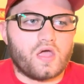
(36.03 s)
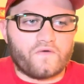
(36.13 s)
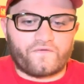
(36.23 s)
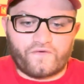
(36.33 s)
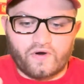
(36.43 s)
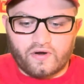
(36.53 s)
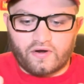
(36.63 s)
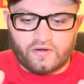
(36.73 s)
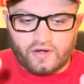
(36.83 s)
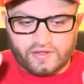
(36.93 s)

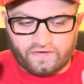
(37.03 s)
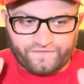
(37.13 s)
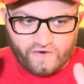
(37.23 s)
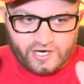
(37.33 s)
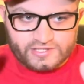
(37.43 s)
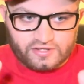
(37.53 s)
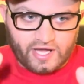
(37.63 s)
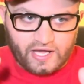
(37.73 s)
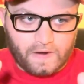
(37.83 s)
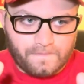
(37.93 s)
for like the first like,